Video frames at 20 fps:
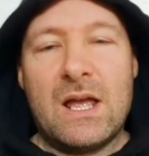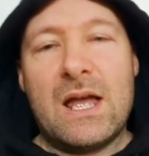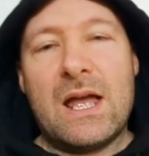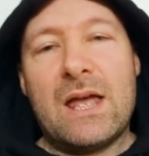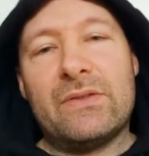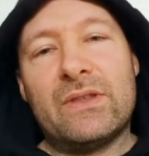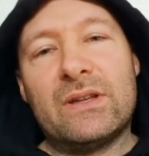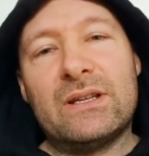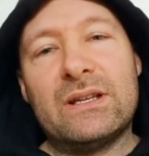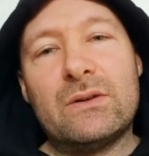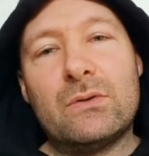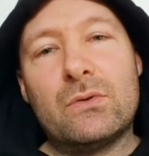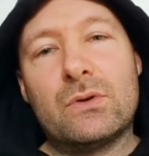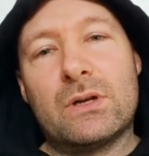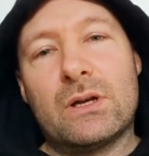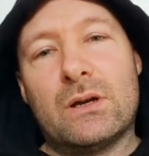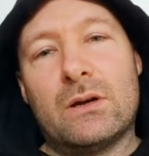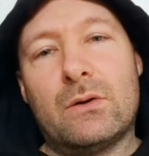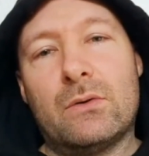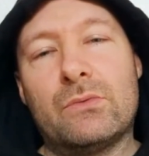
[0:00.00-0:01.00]
And the little
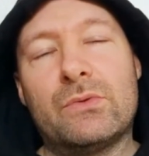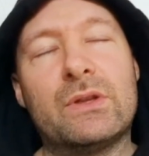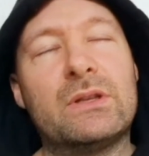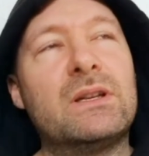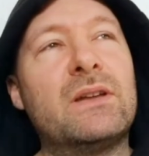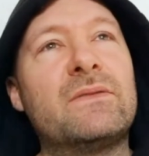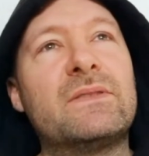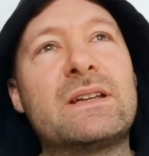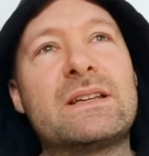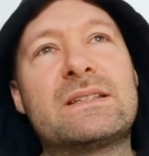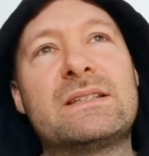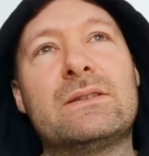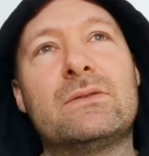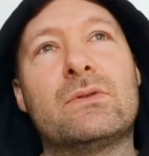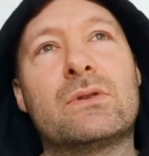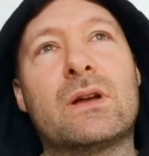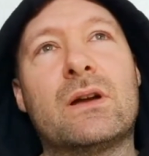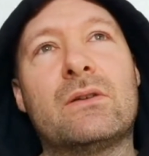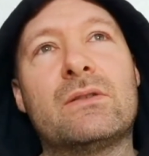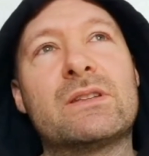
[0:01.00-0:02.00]
girl, the loveliest little
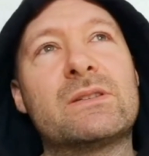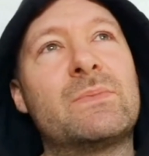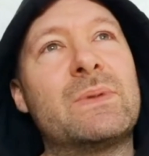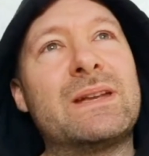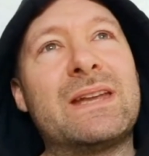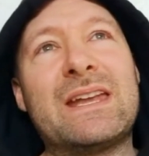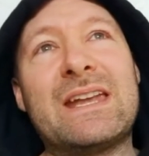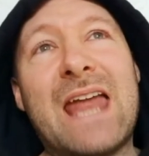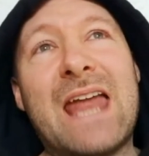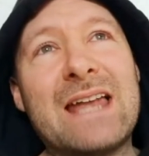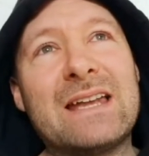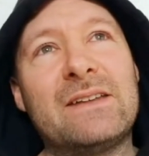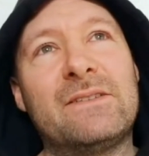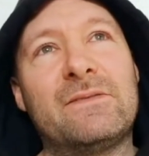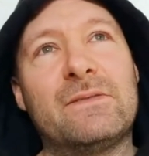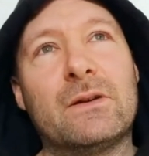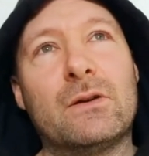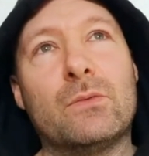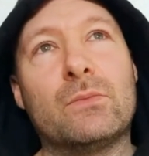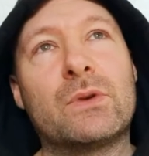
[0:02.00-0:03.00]
girl that's been in any
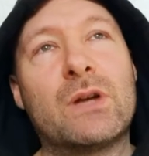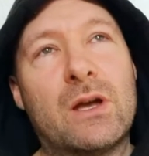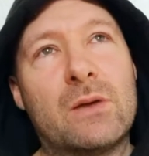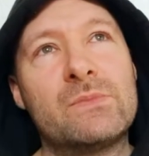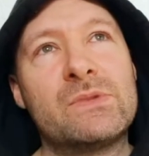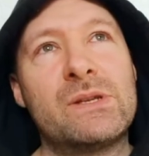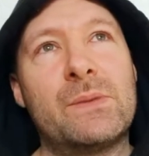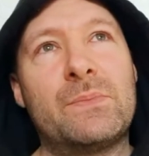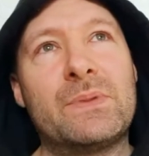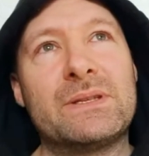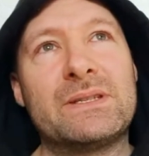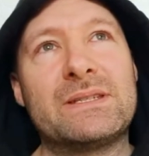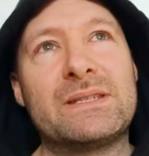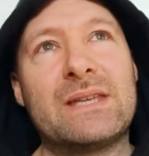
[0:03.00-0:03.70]
film, comes up and